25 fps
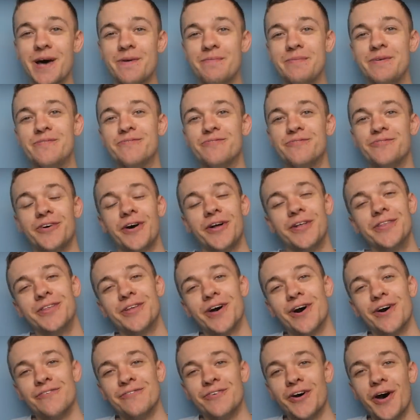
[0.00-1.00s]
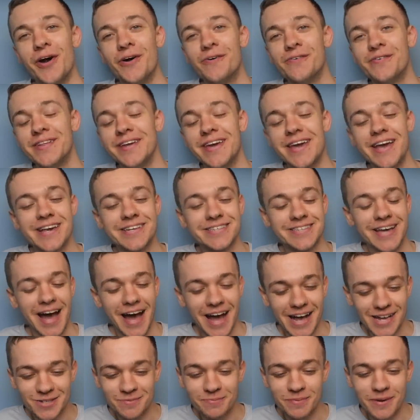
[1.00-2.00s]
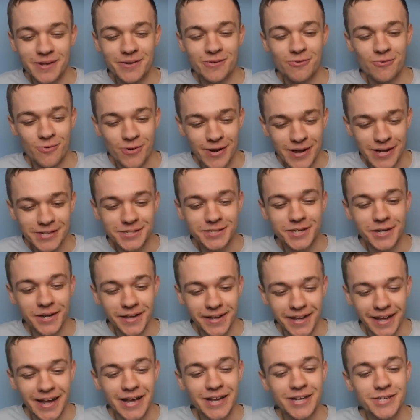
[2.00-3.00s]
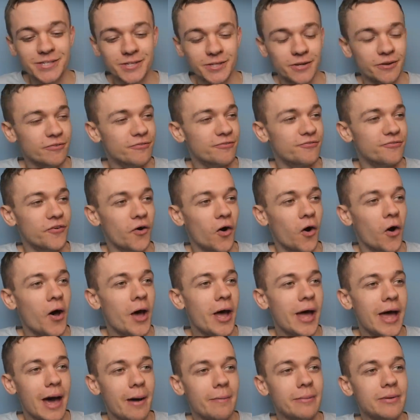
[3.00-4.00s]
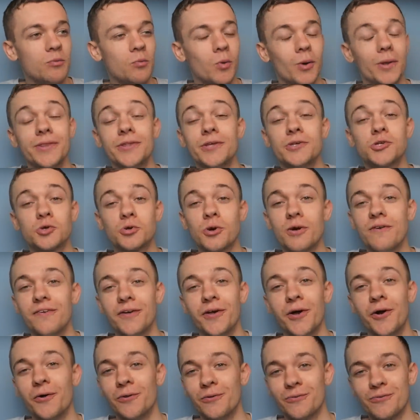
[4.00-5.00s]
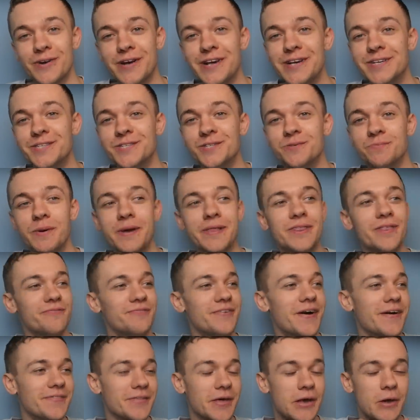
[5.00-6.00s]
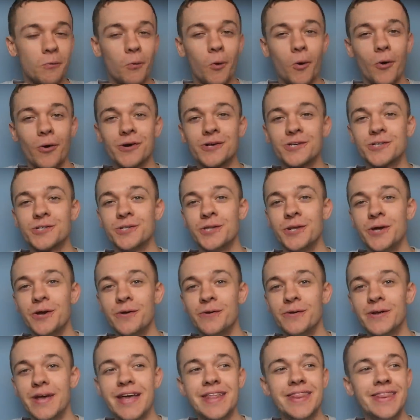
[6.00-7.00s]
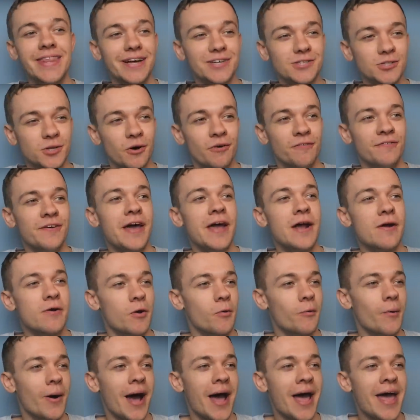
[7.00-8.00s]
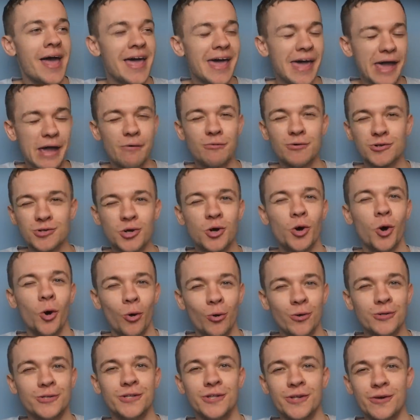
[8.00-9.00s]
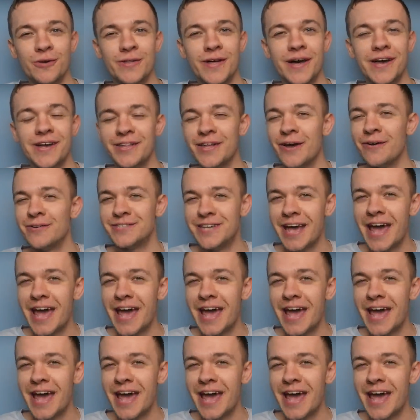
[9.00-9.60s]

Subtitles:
that I've been fond of over the years has been Richard Kingston, for, I mean, one of the trivial reasons being the fact that he wore a snood in that sort of era where it was cool to do that, you know,